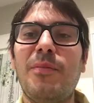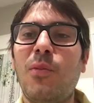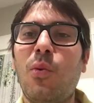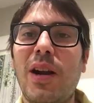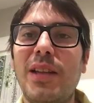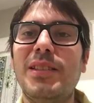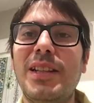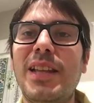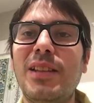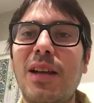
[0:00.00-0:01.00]
where I did
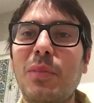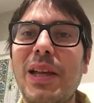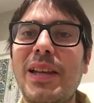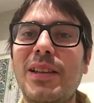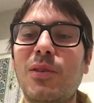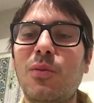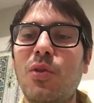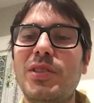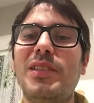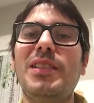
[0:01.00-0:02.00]
end up playing
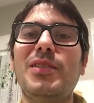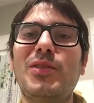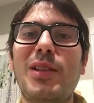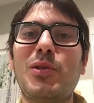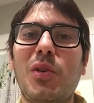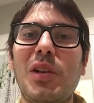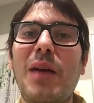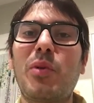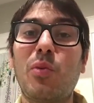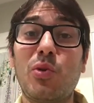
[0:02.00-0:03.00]
was at the Central
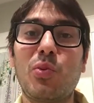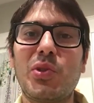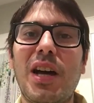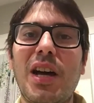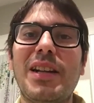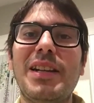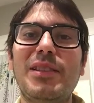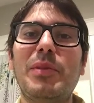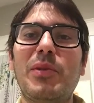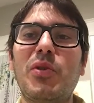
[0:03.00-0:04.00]
Library, which was not an
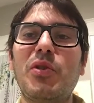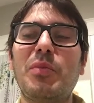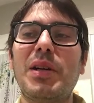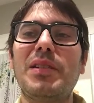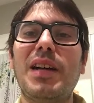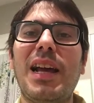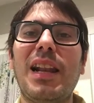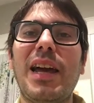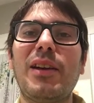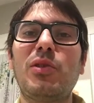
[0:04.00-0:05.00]
intimate room, but I
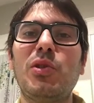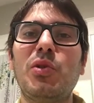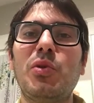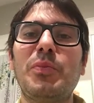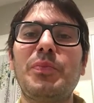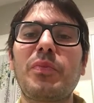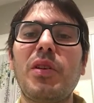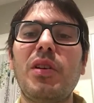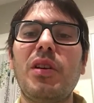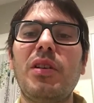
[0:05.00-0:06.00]
like to
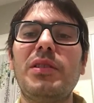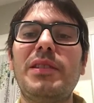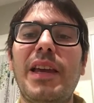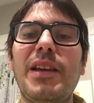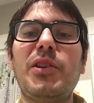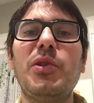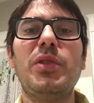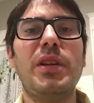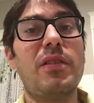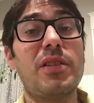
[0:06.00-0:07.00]
take you
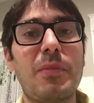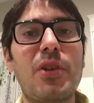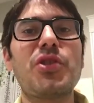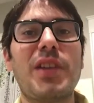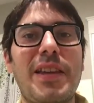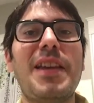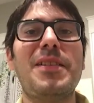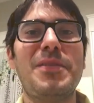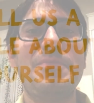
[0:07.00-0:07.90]
there as much as I can.